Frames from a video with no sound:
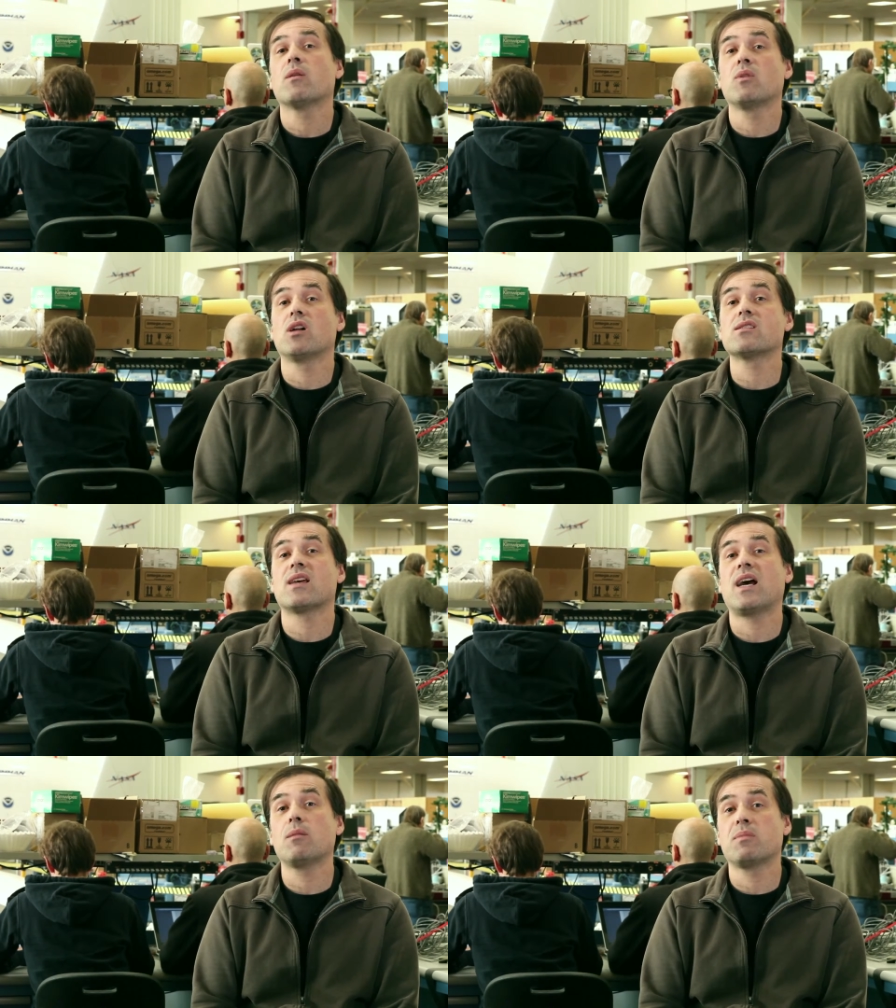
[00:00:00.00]
will
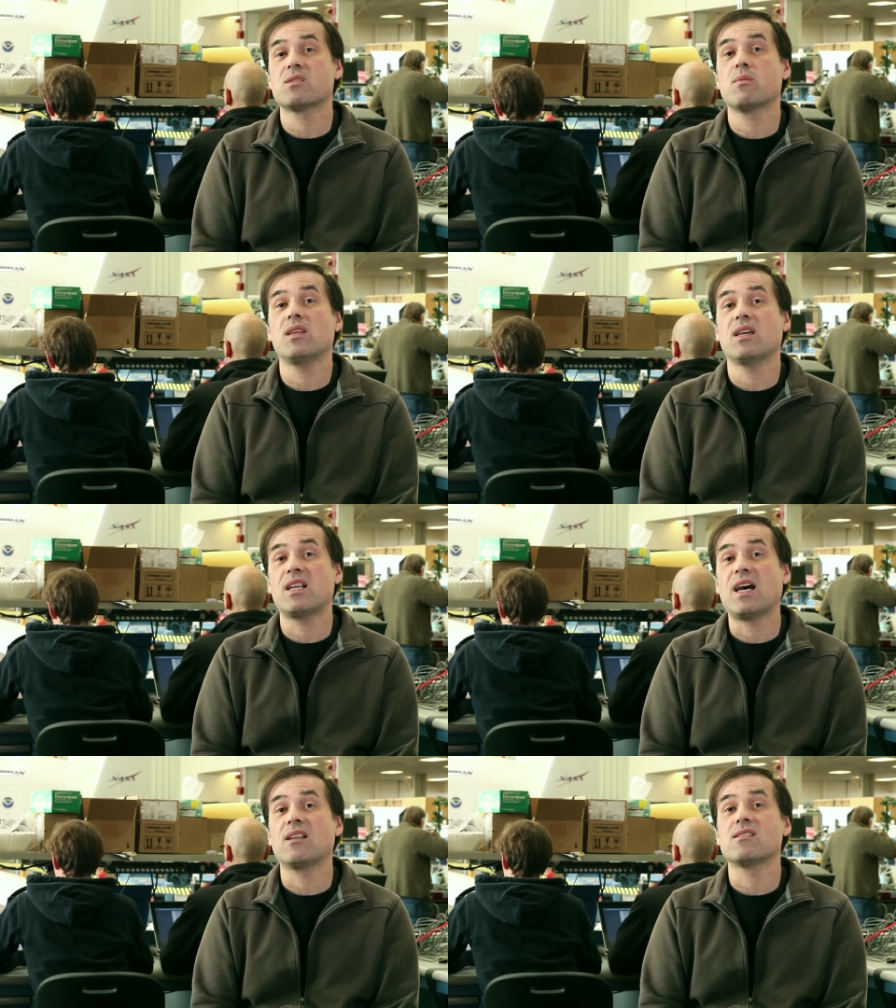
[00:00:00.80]
also help us with the
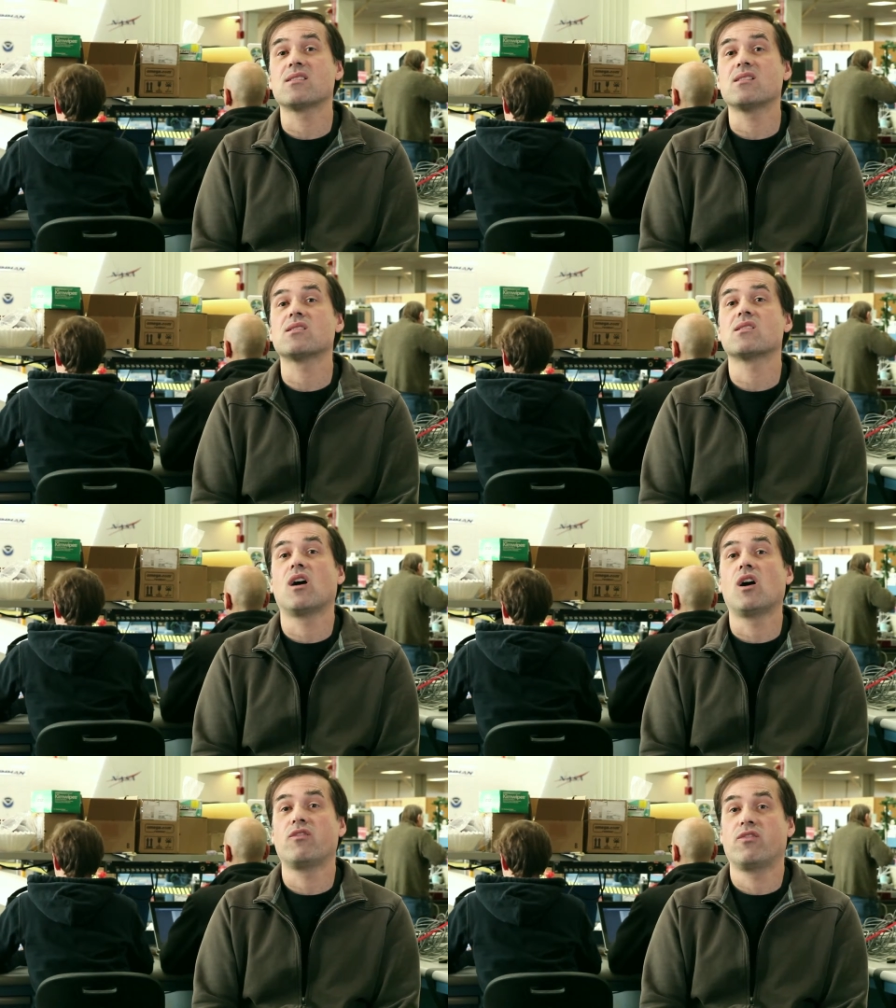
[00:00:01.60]
analysis
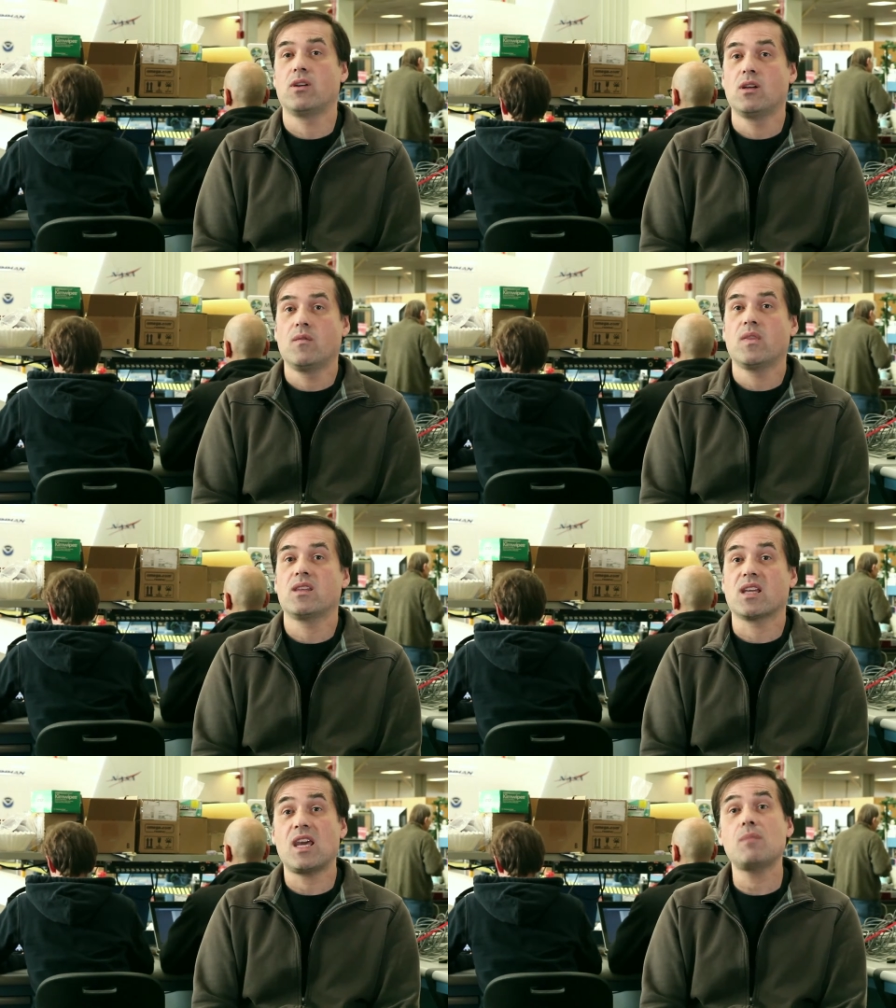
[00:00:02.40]
of
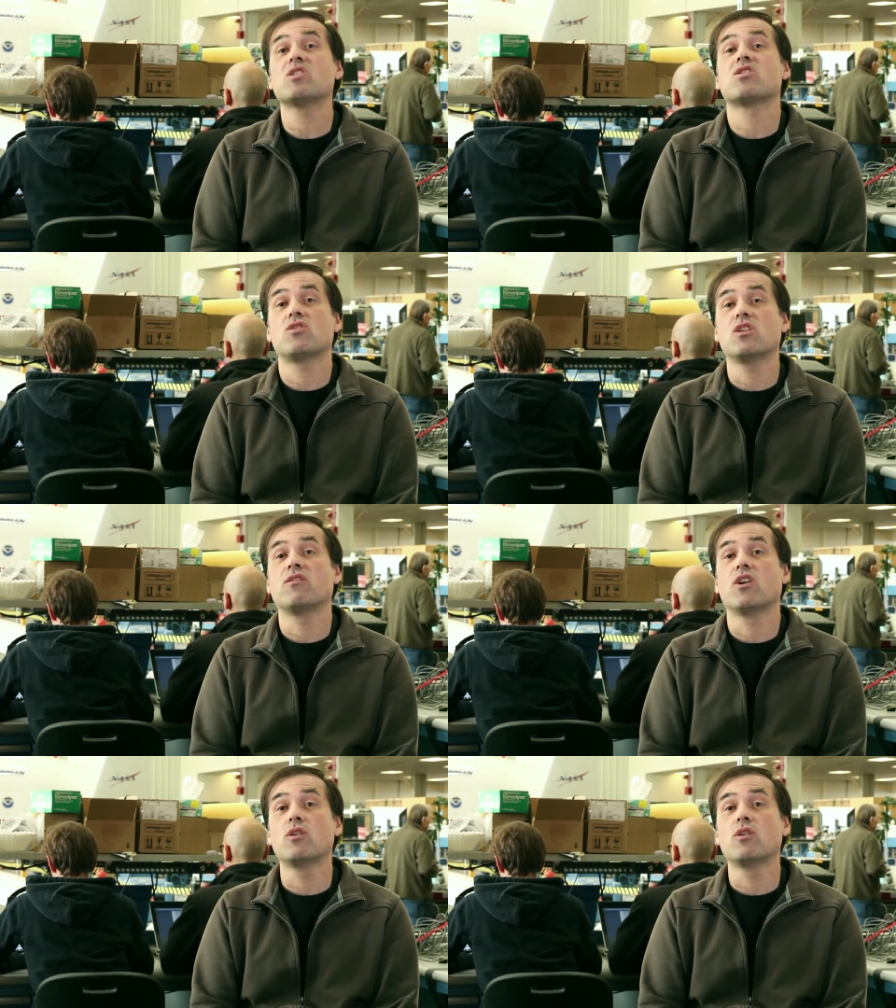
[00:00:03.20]
the chemistry of